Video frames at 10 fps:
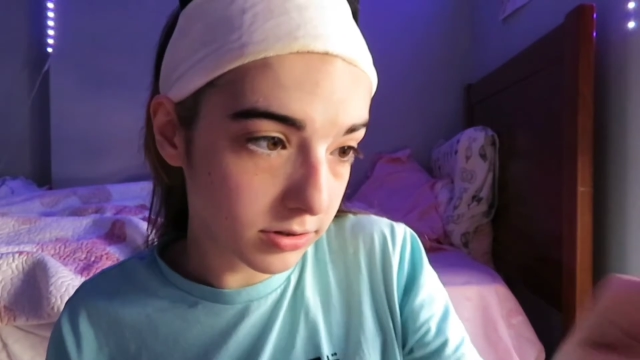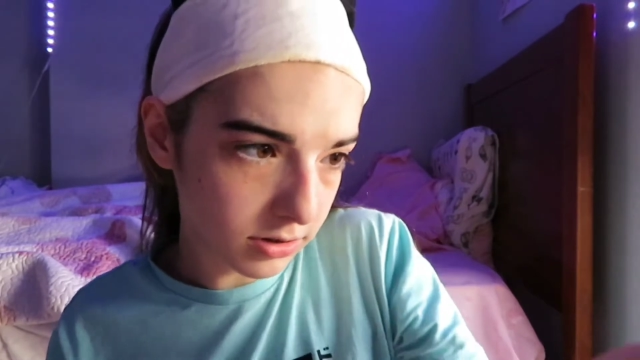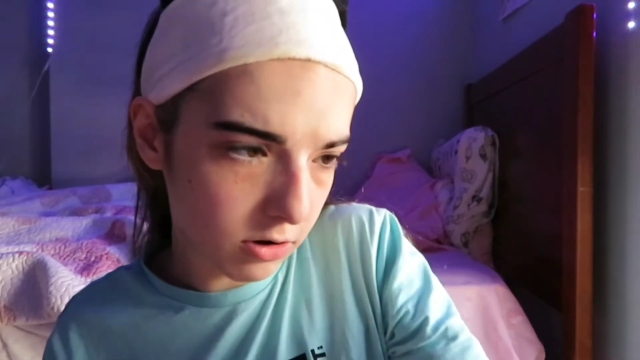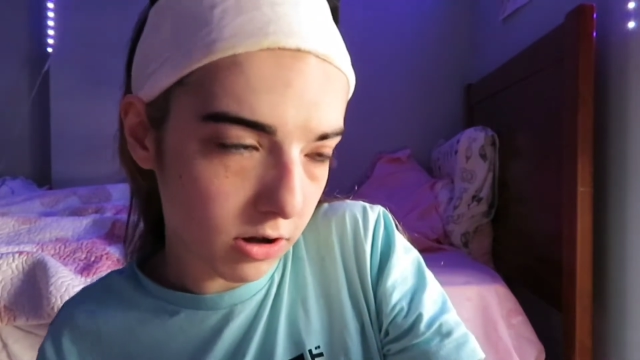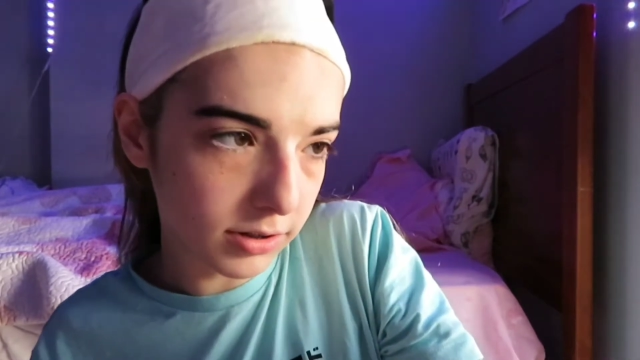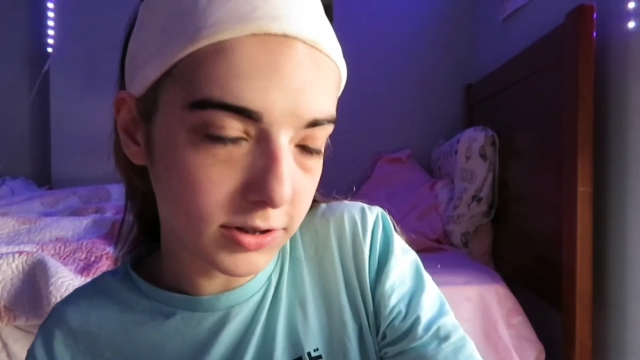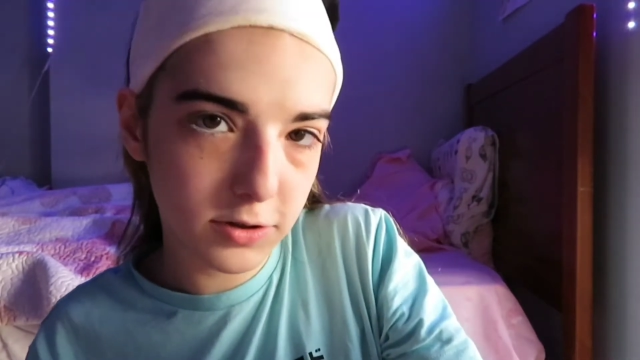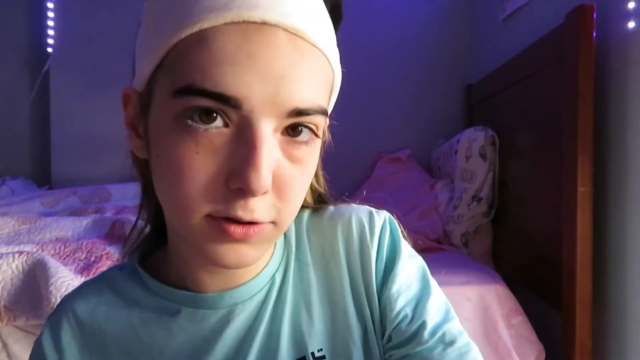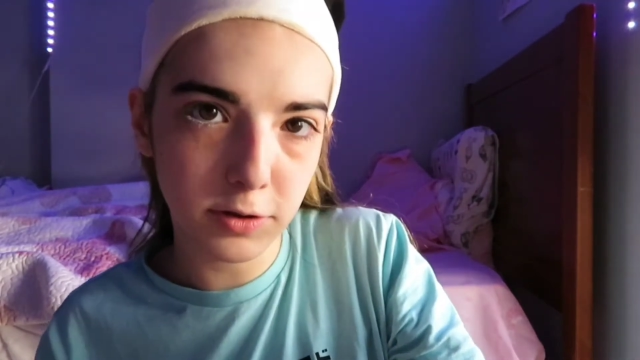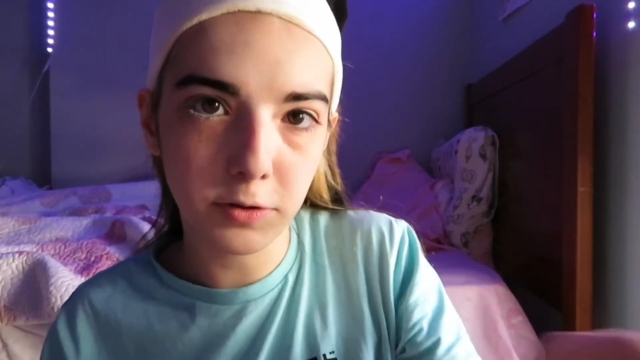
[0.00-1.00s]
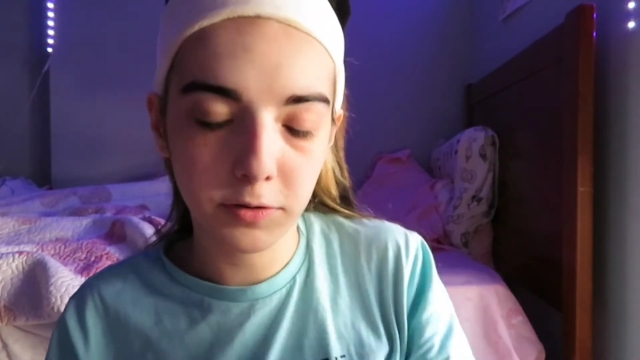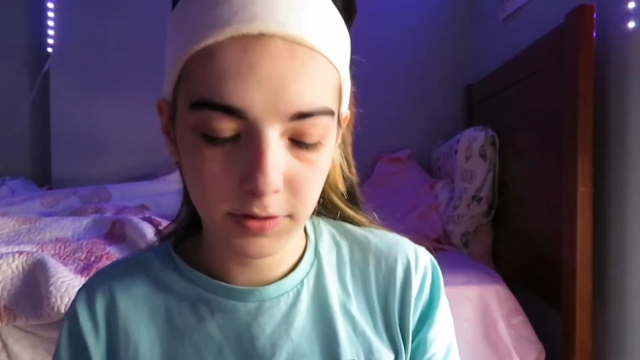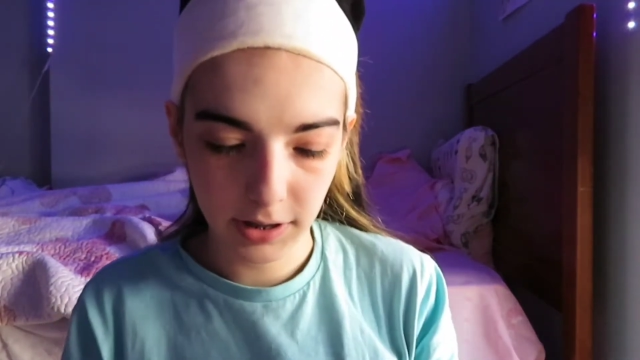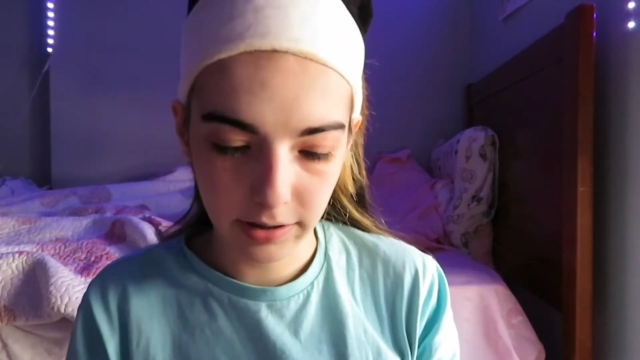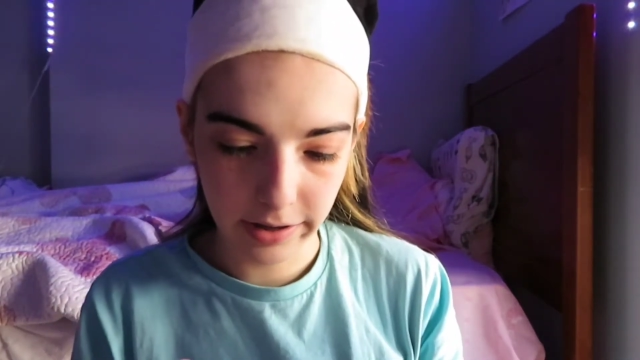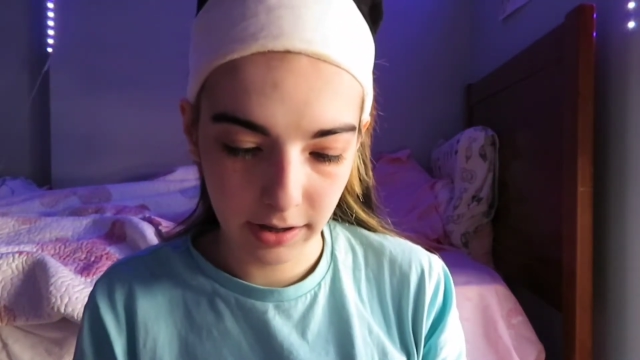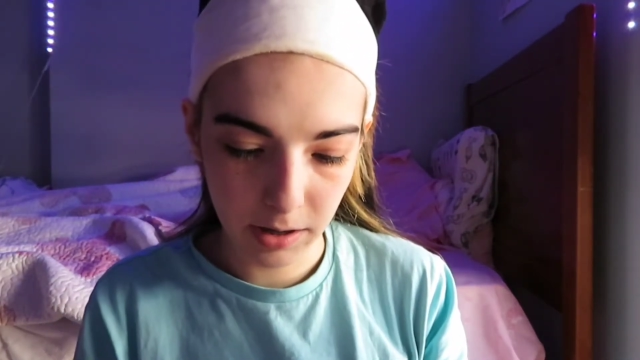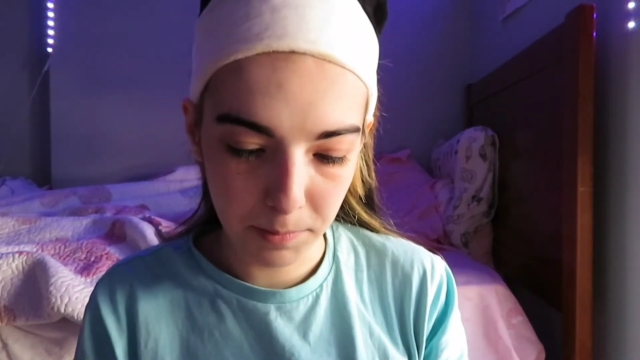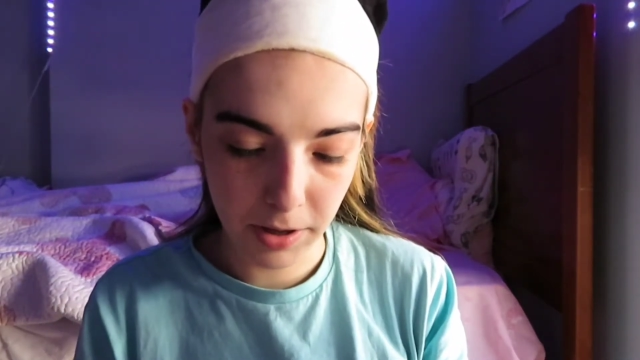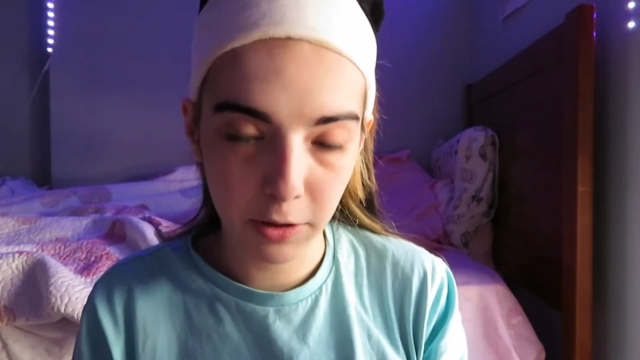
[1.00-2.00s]
to college soon in like
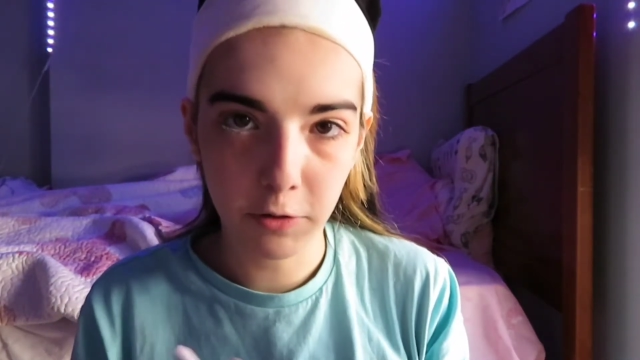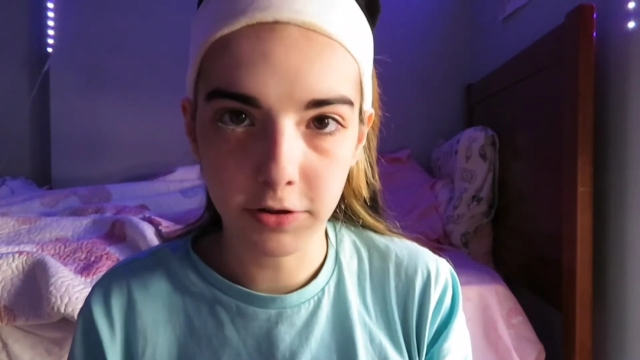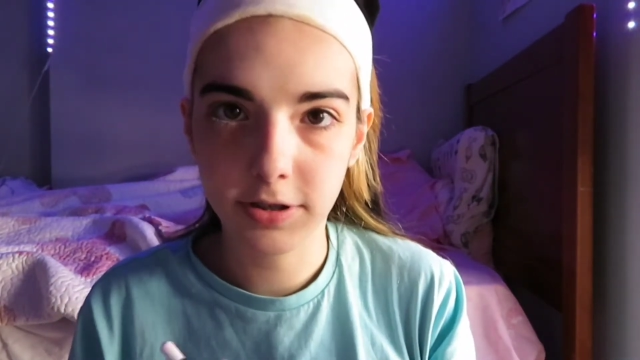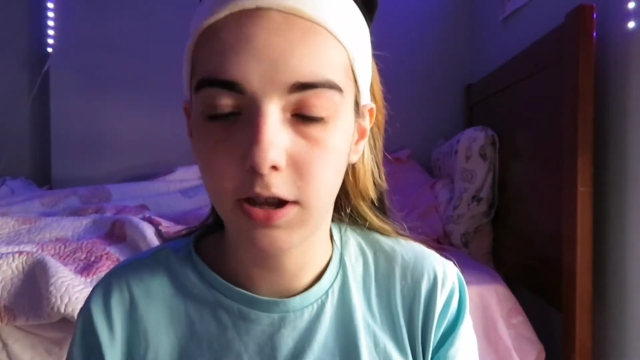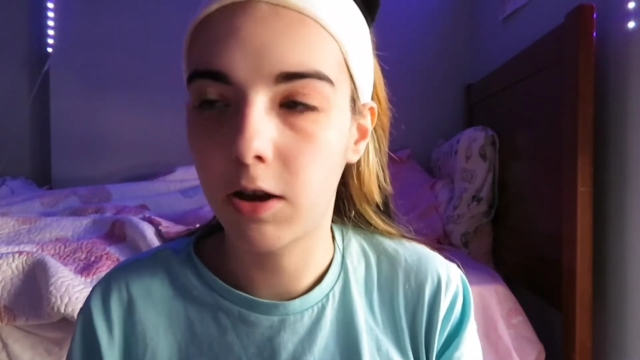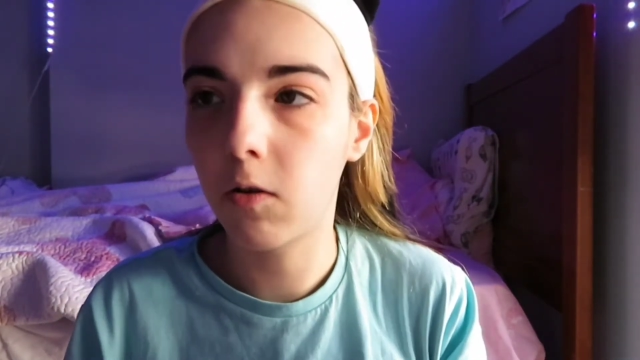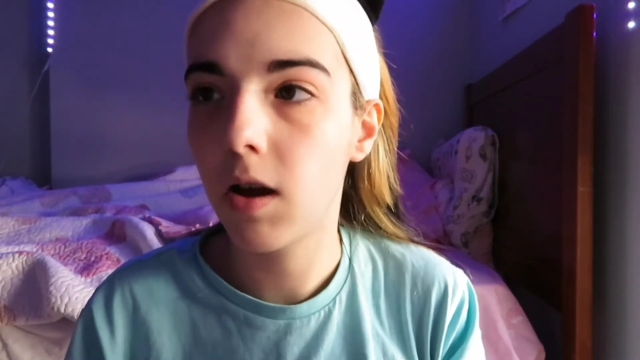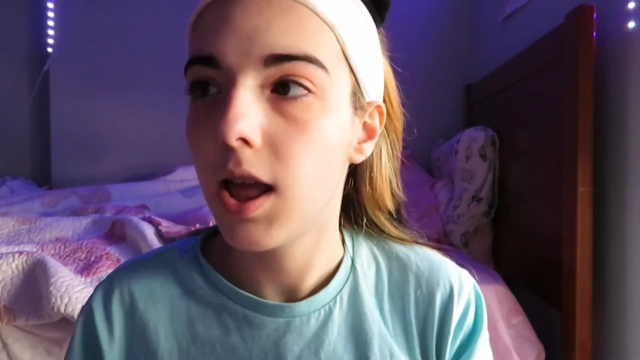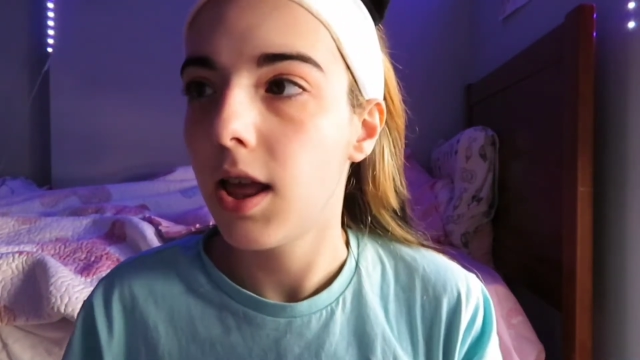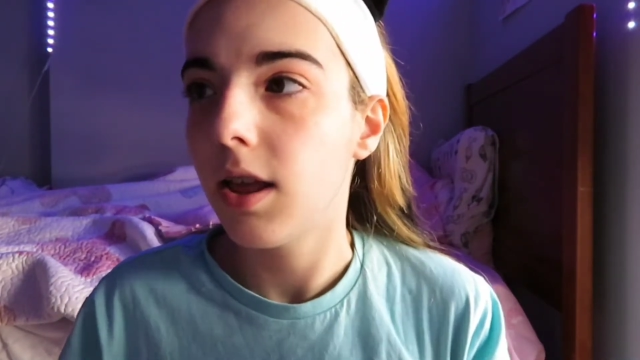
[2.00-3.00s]
a month or so,